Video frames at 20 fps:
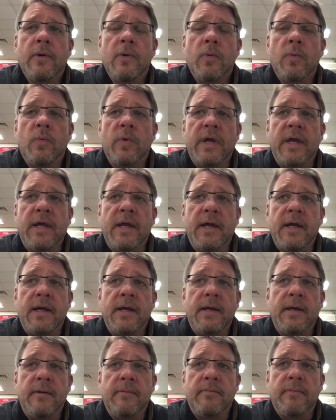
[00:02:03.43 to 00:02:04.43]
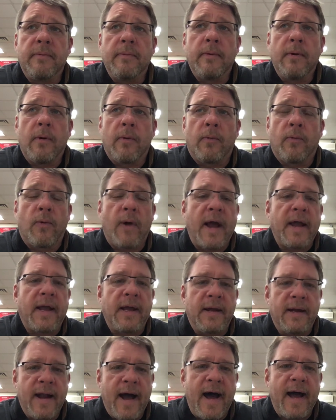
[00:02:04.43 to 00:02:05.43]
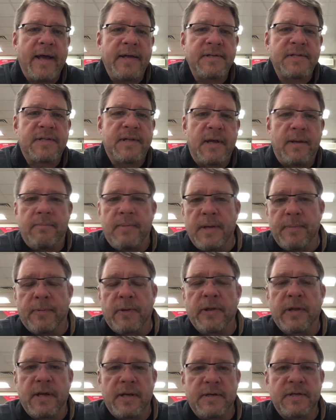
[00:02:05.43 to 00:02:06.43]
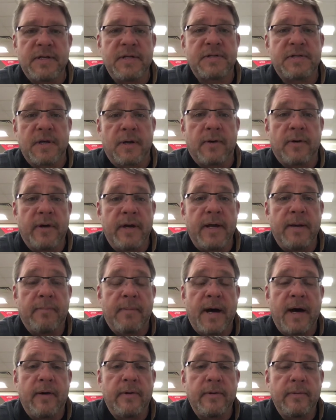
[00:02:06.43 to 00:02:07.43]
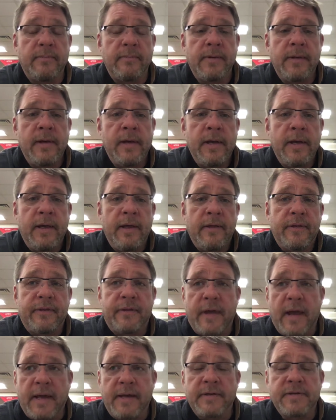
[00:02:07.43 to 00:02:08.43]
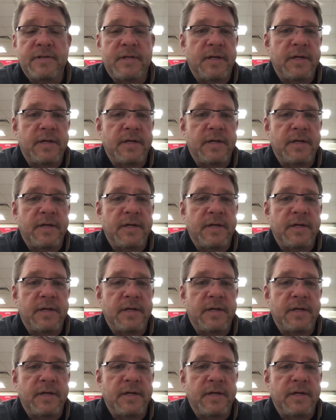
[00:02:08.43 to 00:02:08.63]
we recognize that people can disagree about things.